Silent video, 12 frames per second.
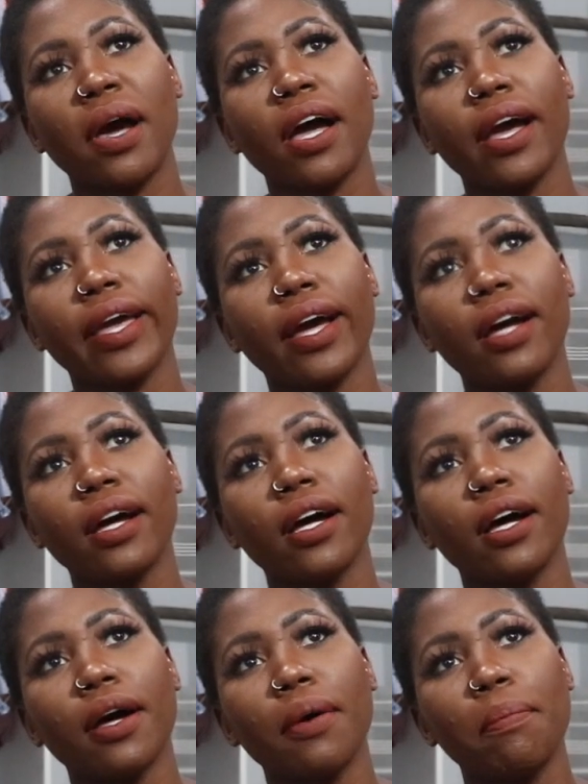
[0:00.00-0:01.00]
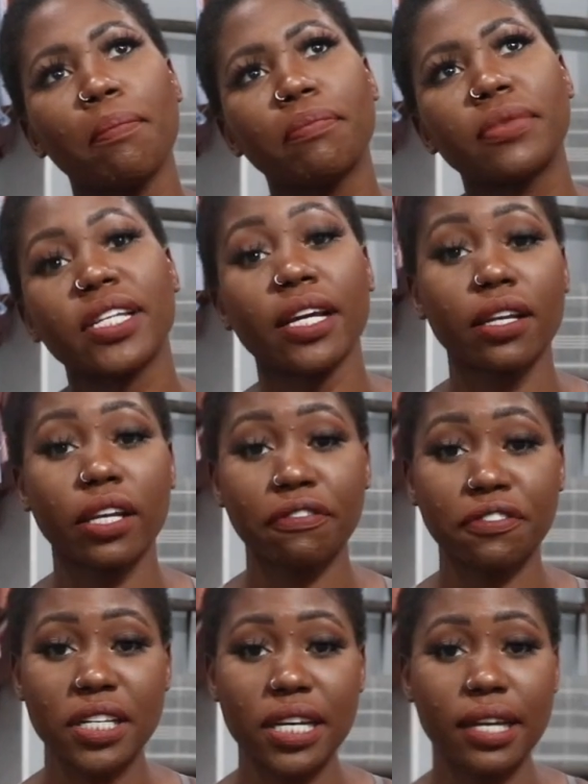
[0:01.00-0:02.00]
I am
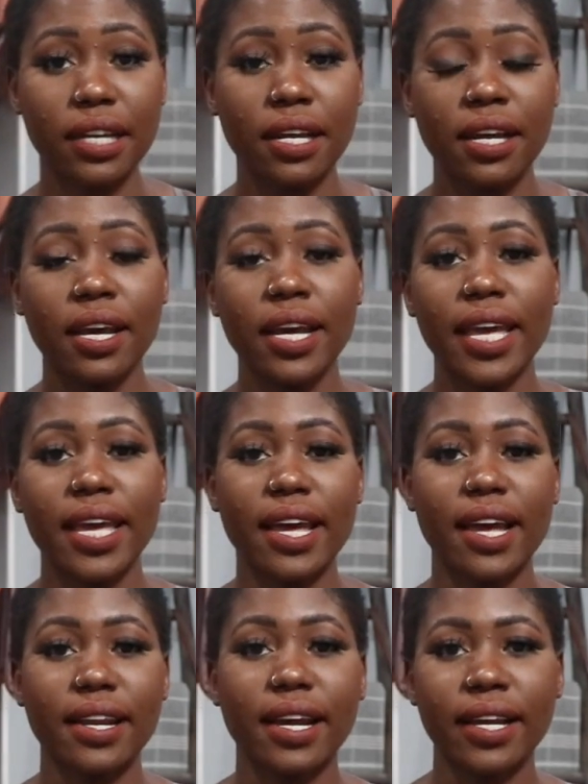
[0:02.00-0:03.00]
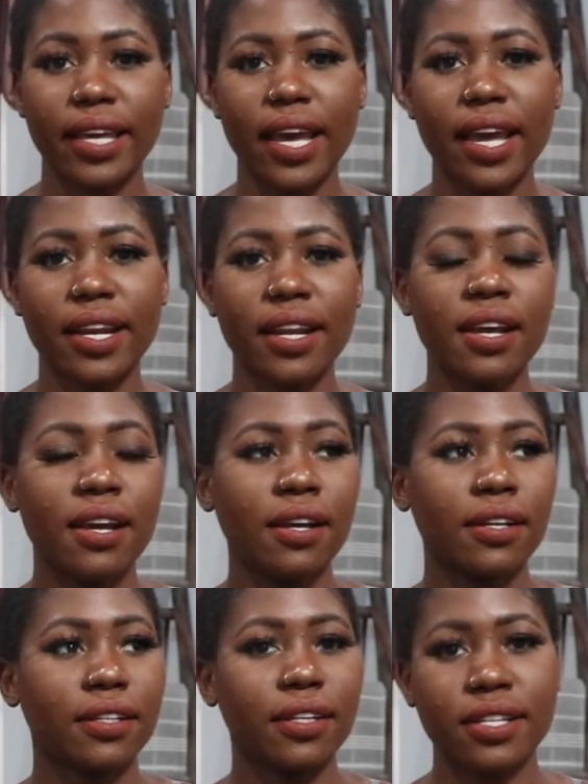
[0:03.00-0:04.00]
deadlifting, and again,
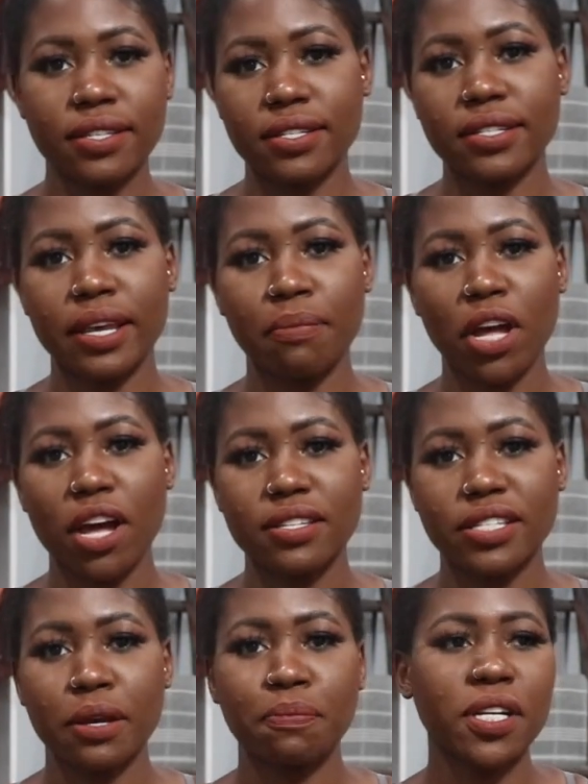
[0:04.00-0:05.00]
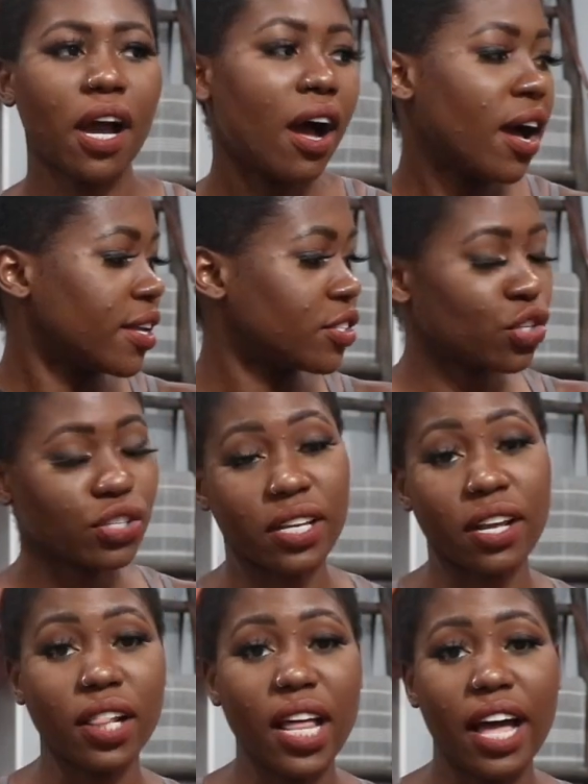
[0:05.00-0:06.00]
it's the same concept as using
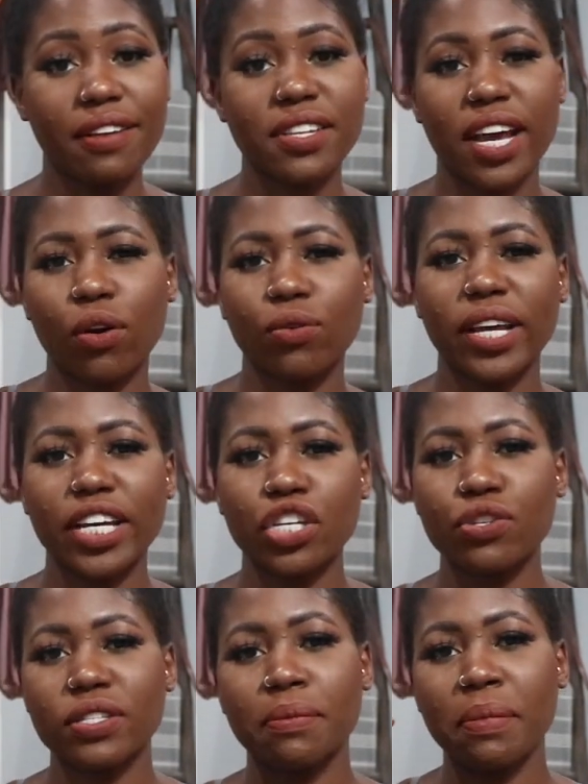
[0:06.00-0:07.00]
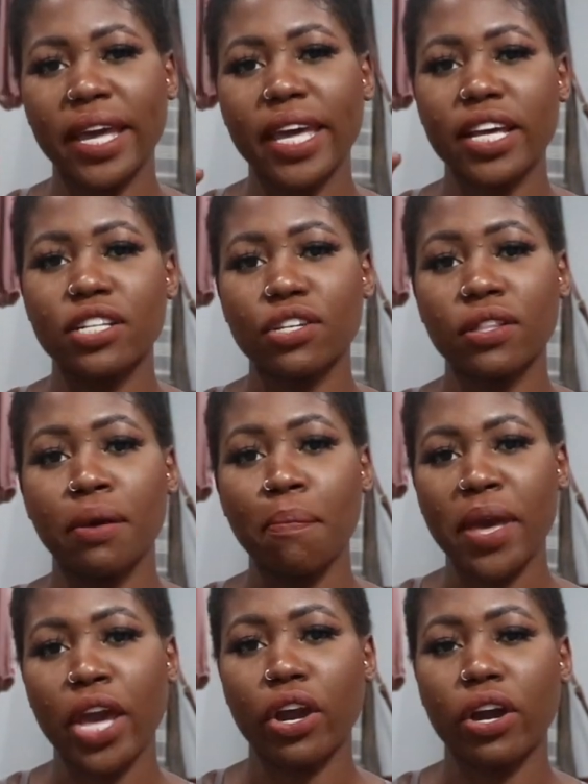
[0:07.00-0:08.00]
gloves. I don't like using my hands on the
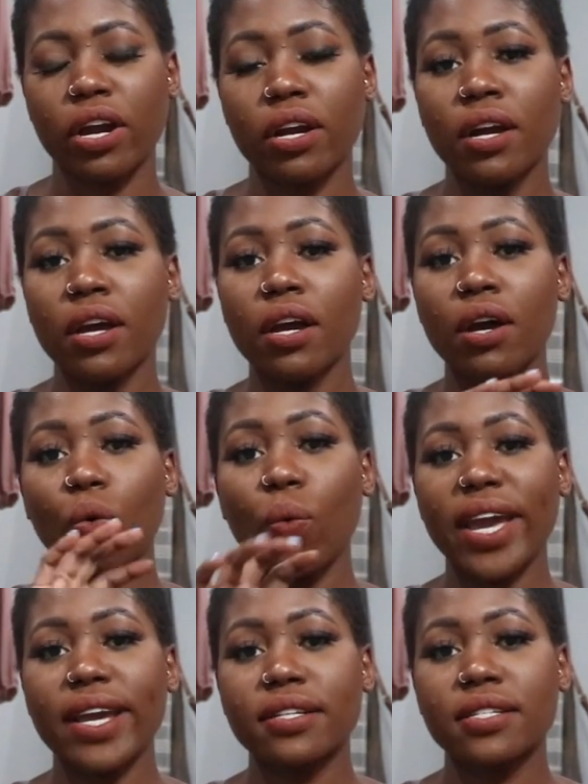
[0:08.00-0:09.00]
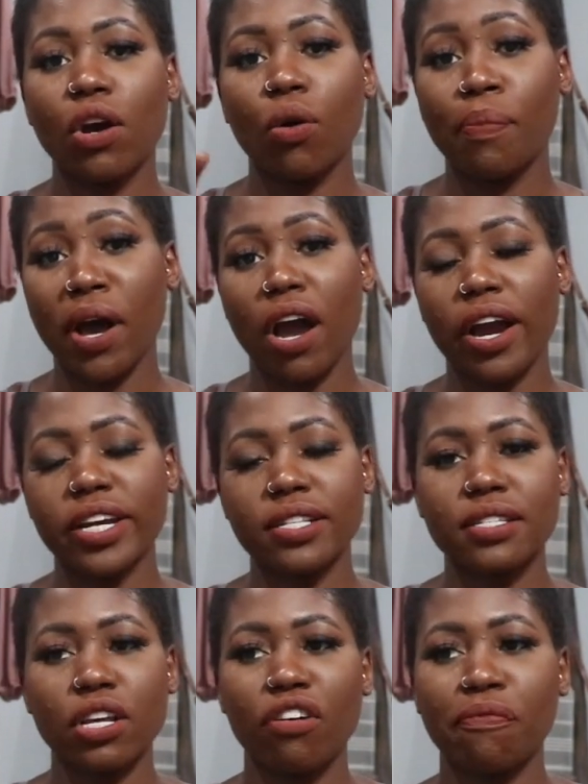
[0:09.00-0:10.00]
bare weight bar
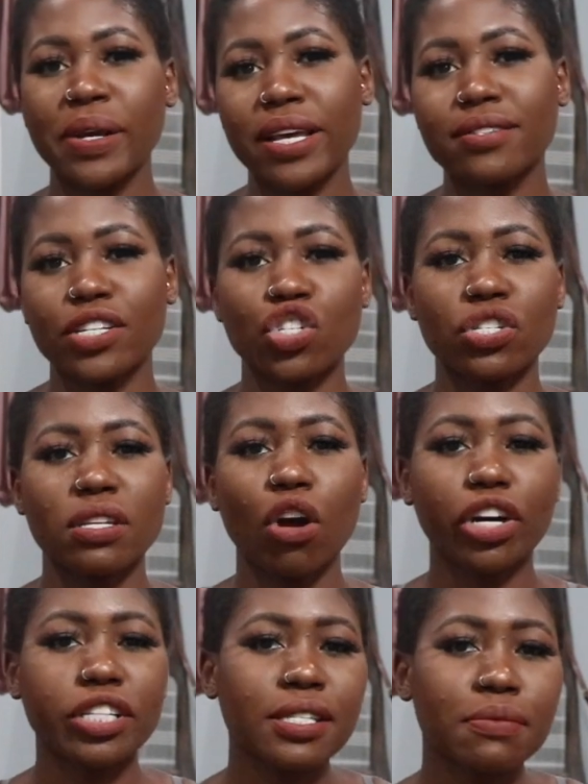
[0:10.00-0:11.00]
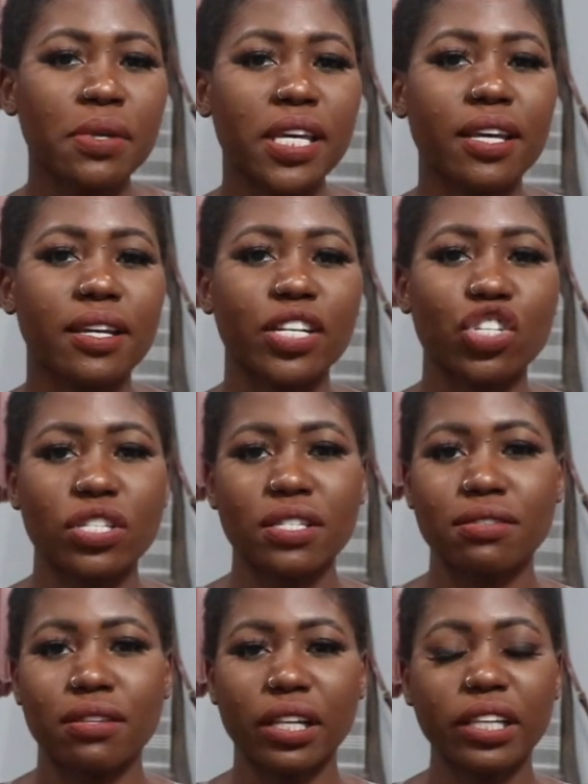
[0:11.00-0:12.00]
itself because it just hurts me and it
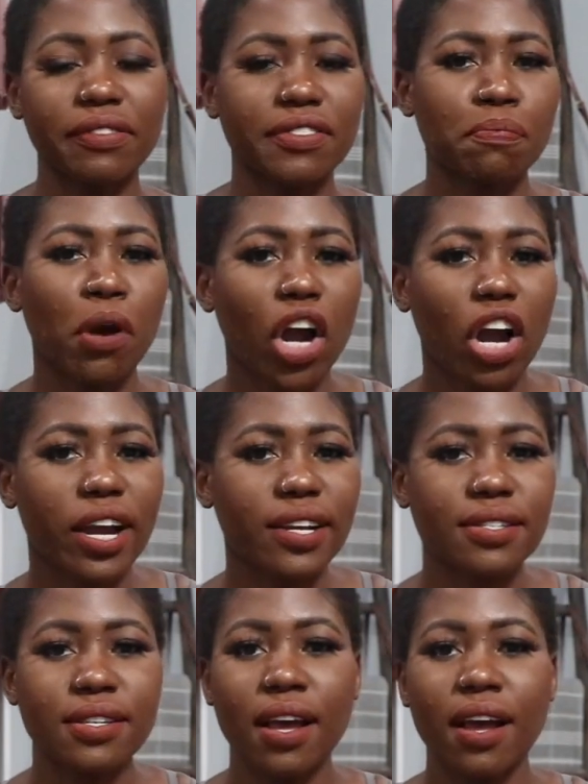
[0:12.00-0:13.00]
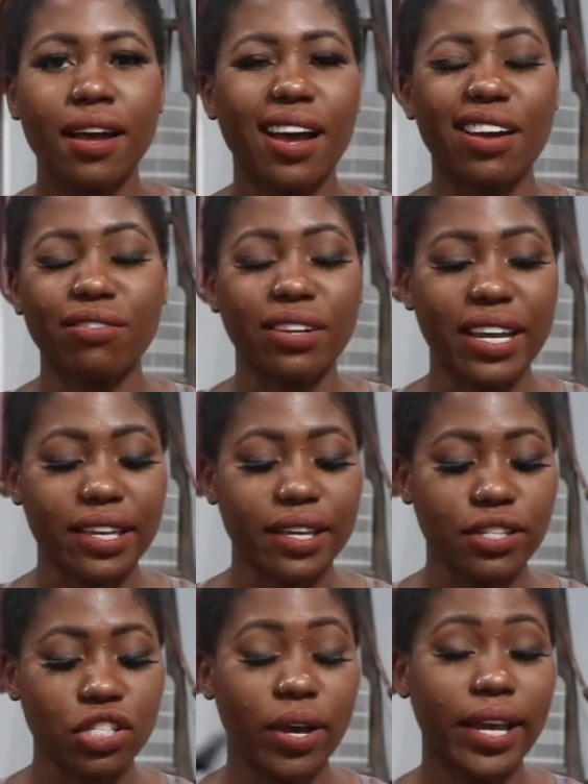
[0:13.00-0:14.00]
just leaves marks. I don't like
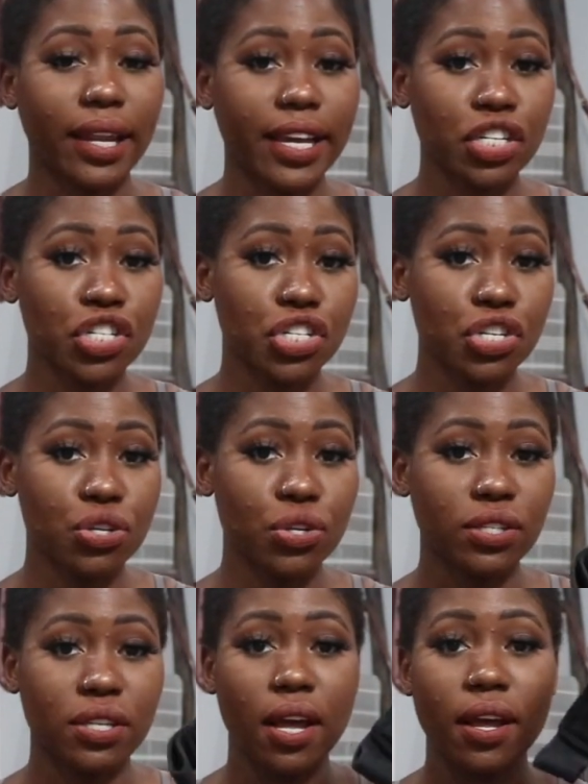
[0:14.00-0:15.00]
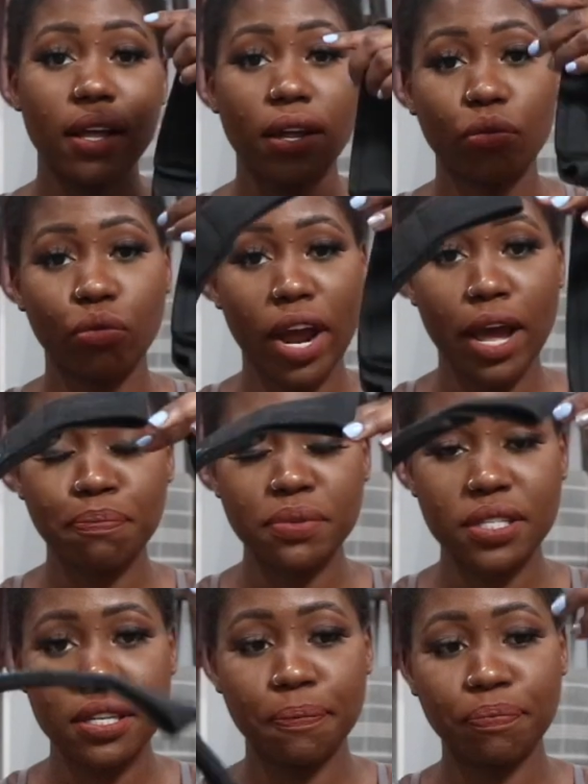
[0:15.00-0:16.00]
it. So I like to use
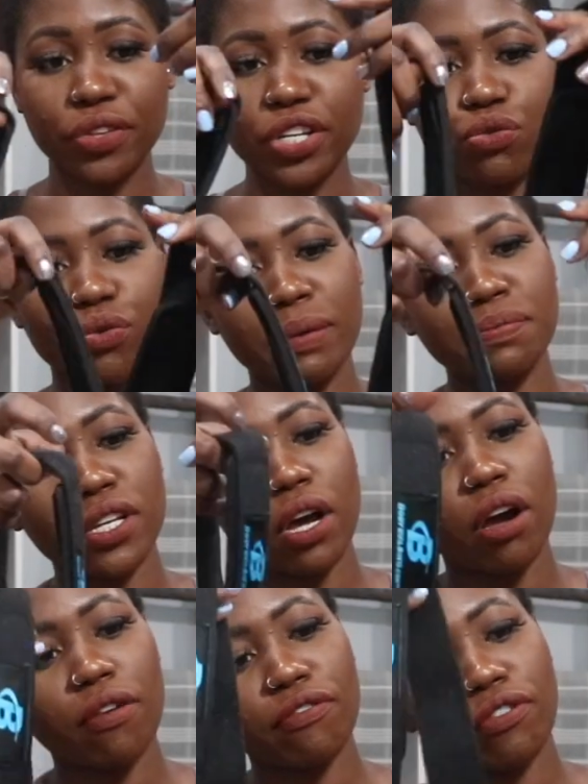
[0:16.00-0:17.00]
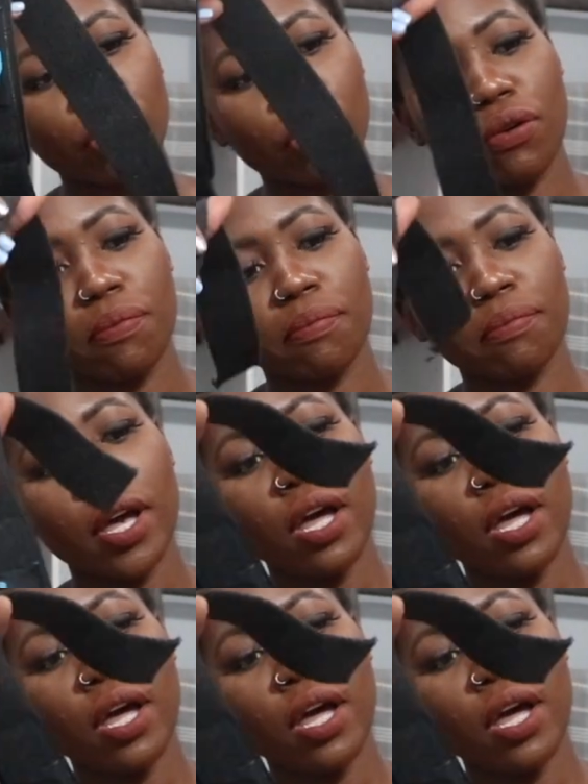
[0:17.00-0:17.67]
wraps. These wraps are from